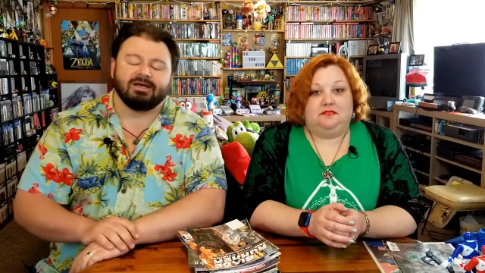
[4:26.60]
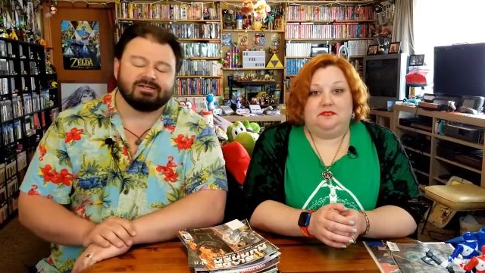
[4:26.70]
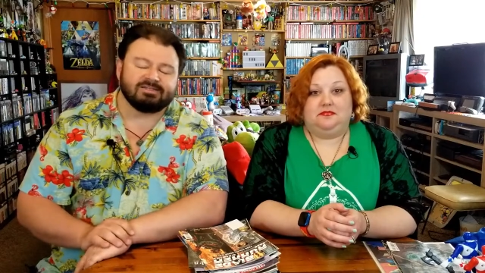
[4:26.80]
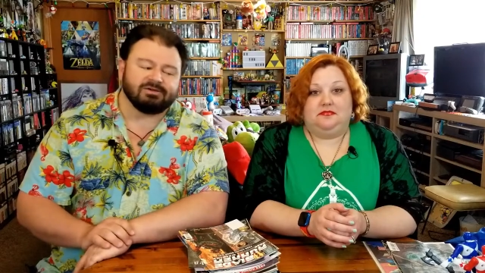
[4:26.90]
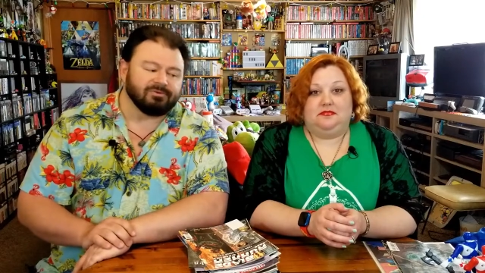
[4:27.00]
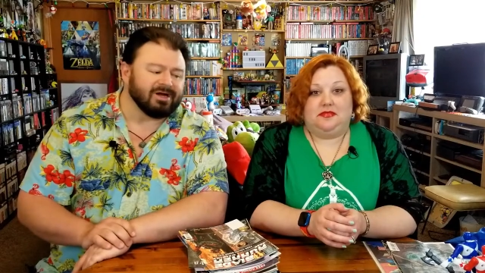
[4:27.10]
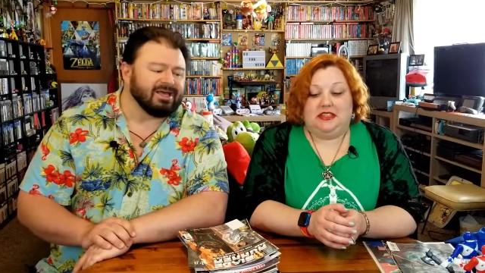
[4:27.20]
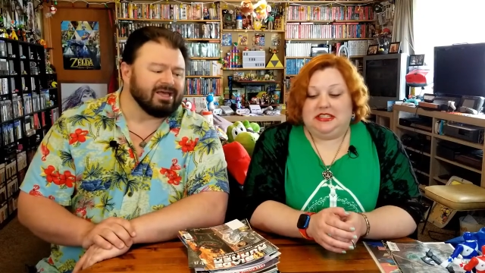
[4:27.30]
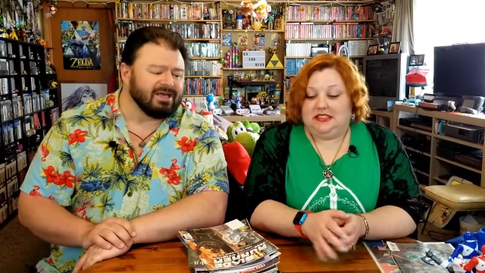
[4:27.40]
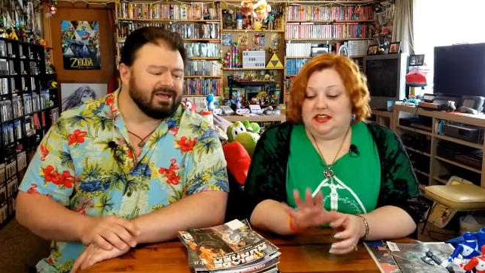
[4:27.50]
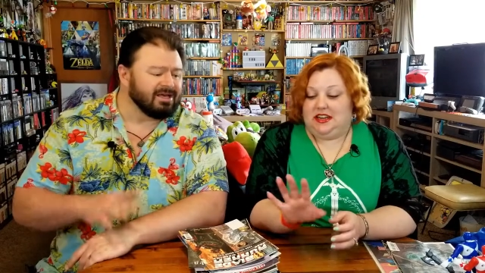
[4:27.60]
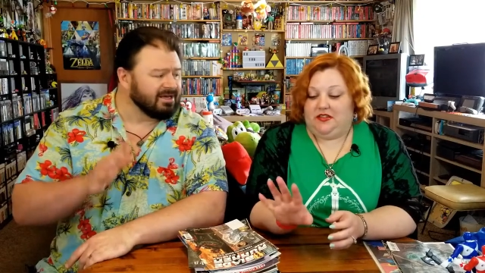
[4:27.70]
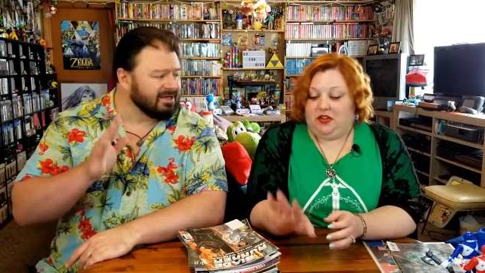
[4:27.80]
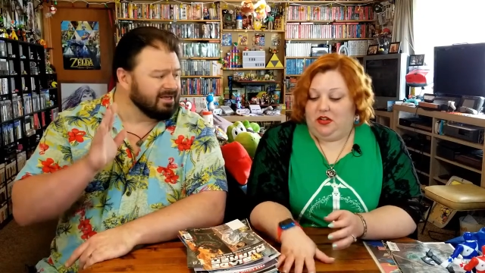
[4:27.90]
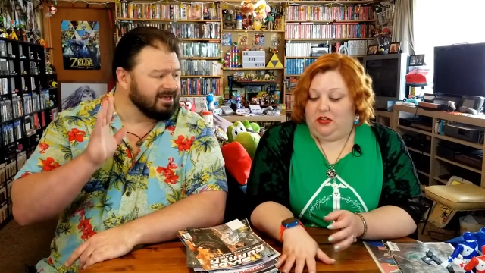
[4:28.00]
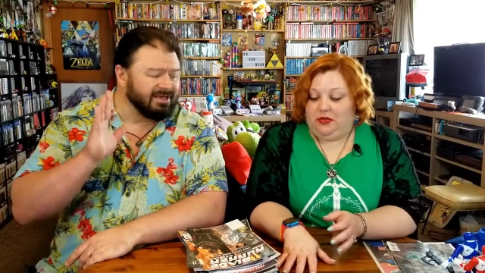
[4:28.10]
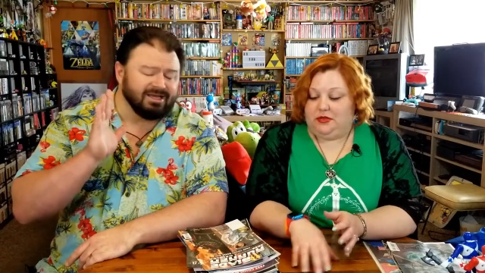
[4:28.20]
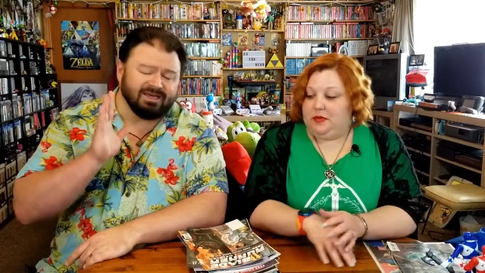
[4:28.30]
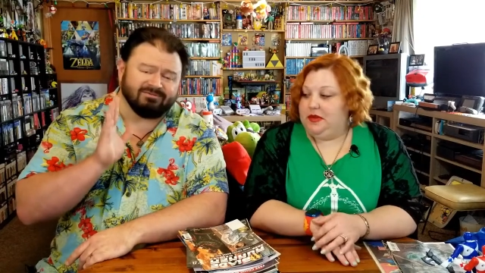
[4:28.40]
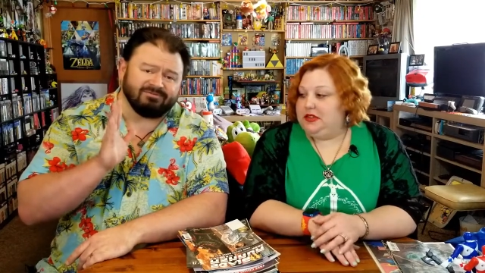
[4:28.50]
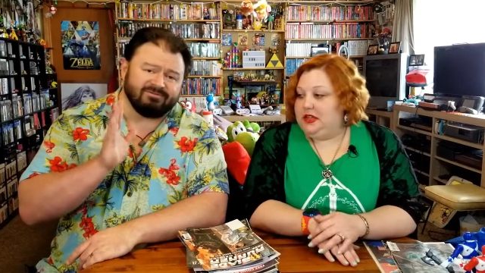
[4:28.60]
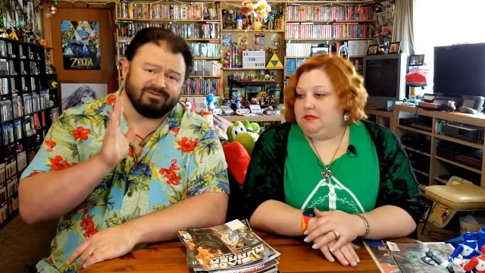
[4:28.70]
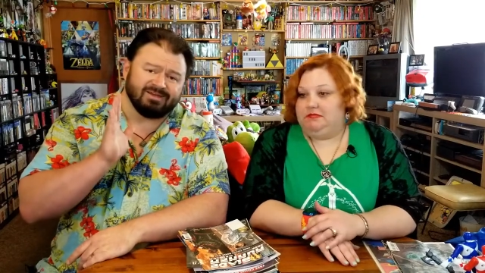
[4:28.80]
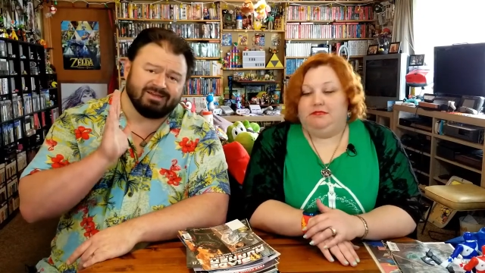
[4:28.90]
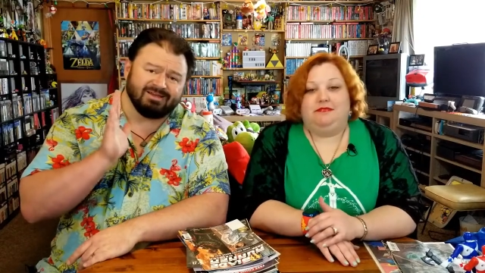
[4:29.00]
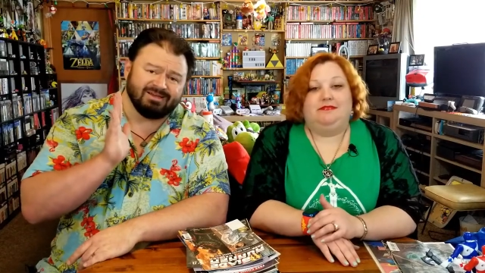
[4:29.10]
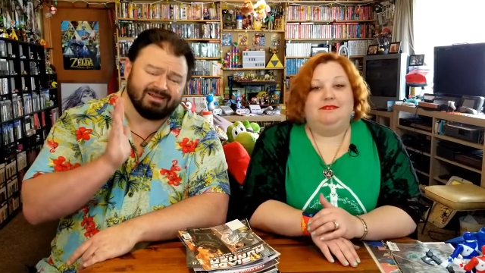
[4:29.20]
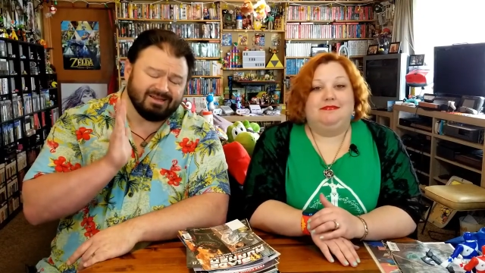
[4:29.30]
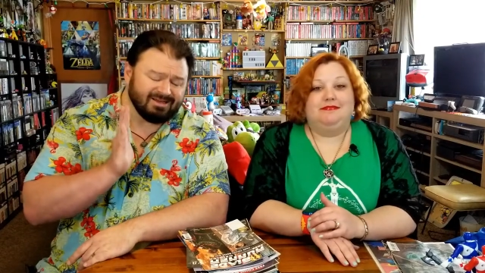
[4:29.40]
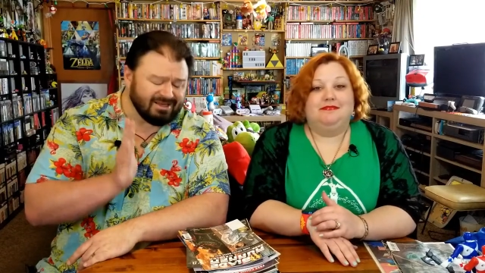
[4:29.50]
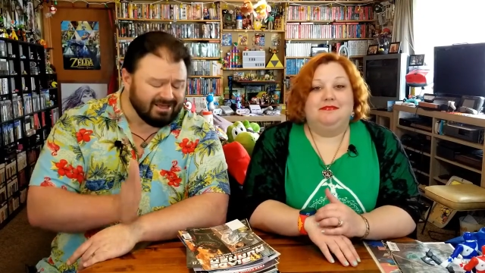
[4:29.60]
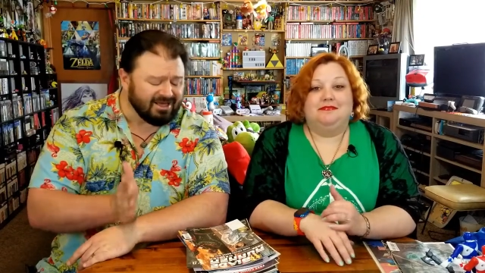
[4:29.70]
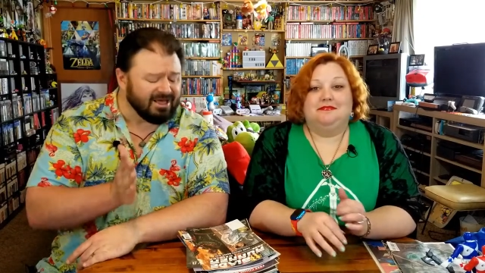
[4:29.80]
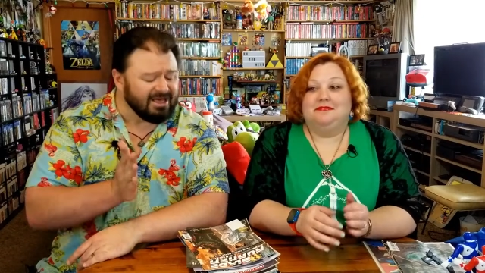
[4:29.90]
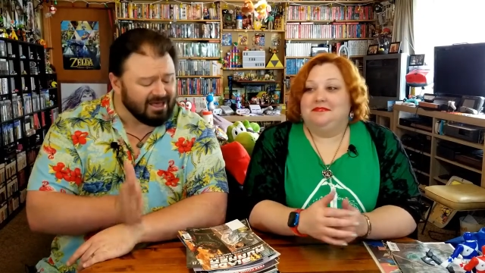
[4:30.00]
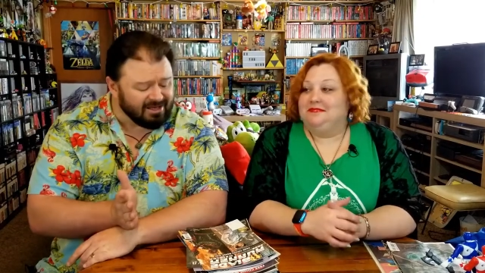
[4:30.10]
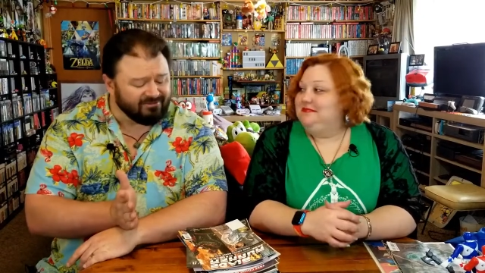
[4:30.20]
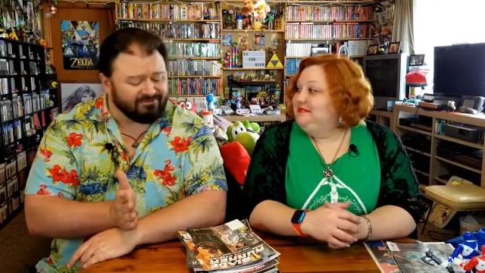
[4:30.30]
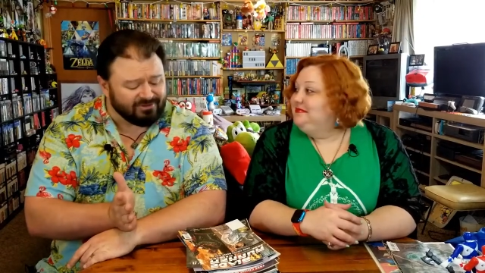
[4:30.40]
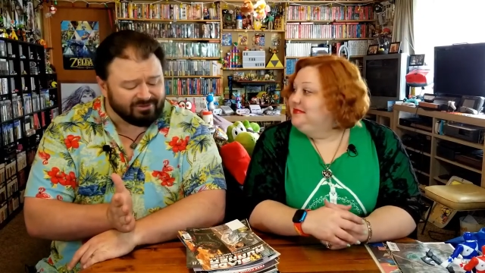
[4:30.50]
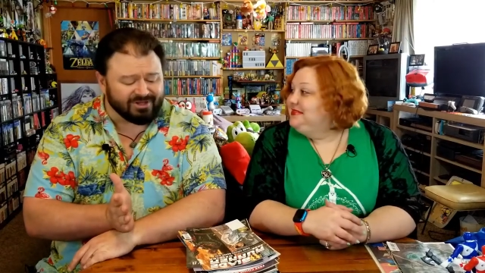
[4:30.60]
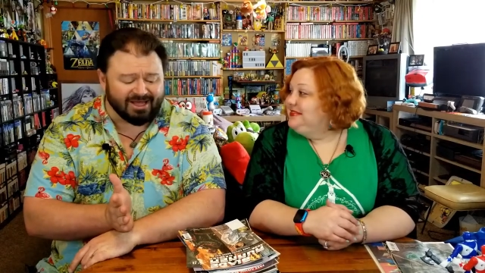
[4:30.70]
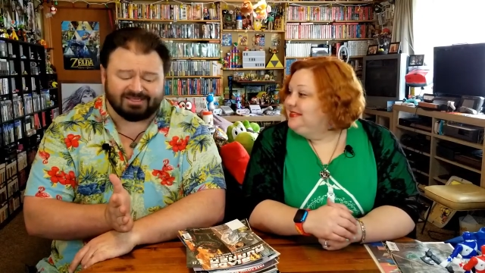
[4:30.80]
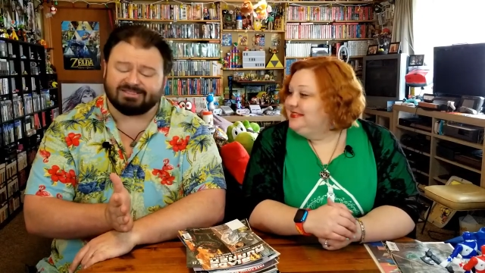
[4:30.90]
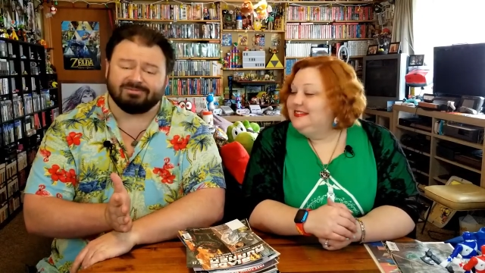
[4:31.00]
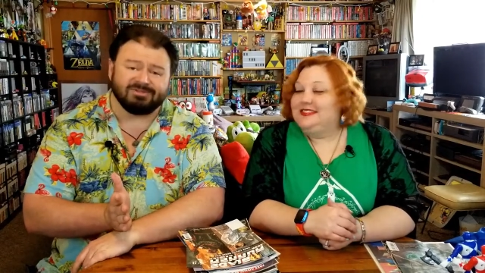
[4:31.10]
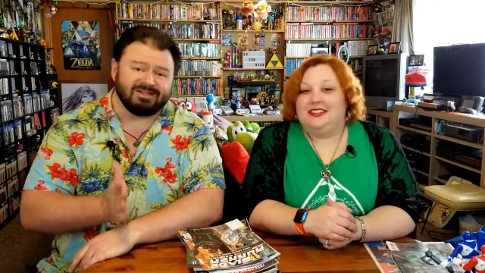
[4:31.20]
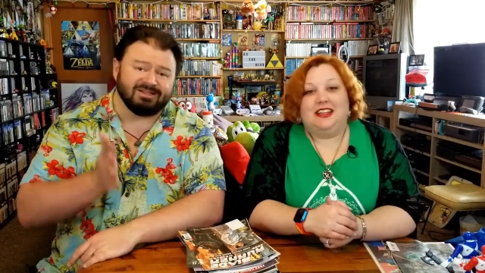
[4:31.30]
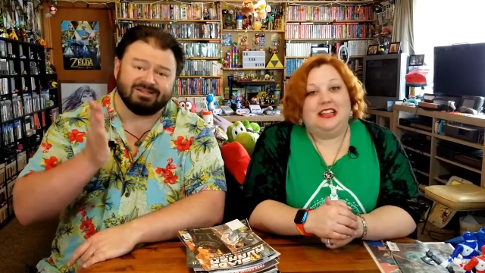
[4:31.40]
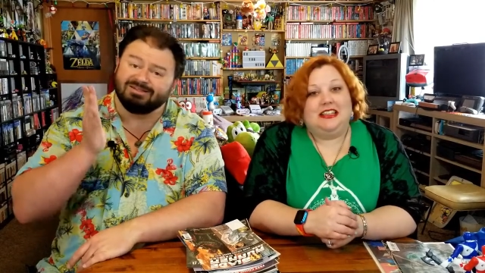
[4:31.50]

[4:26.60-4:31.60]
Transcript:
Speaker 1: I'll tell you
Speaker 2: what. And that's not even all the ones
Speaker 1: we if, picked up. If you like something,